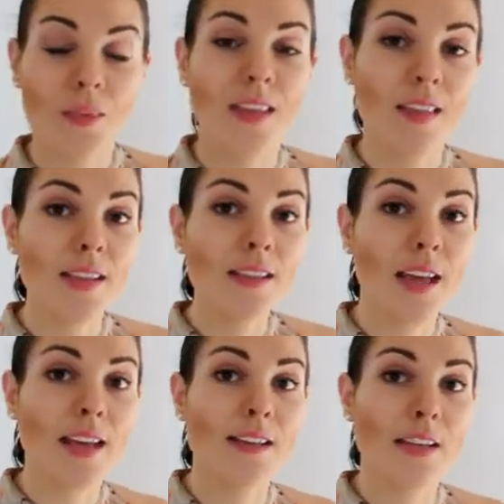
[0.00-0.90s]
In this
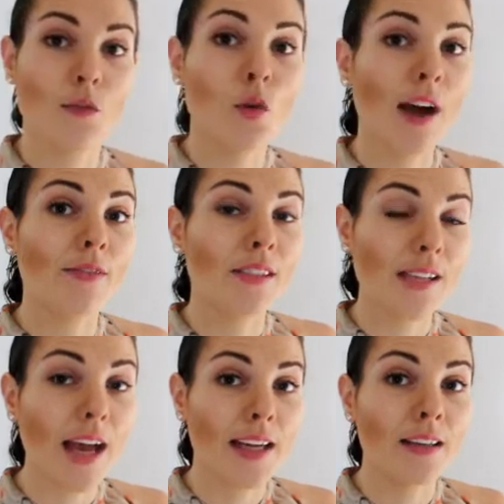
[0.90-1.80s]
case, if you have
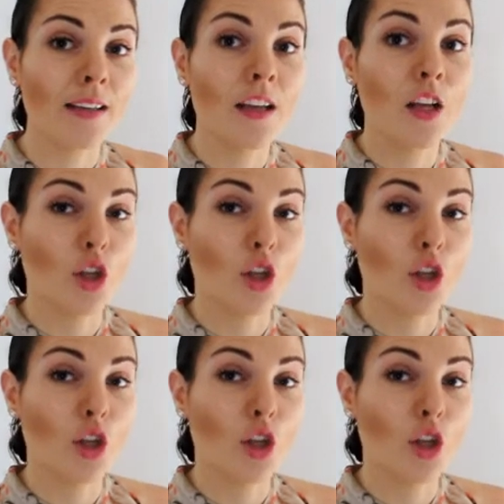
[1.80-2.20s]
sine,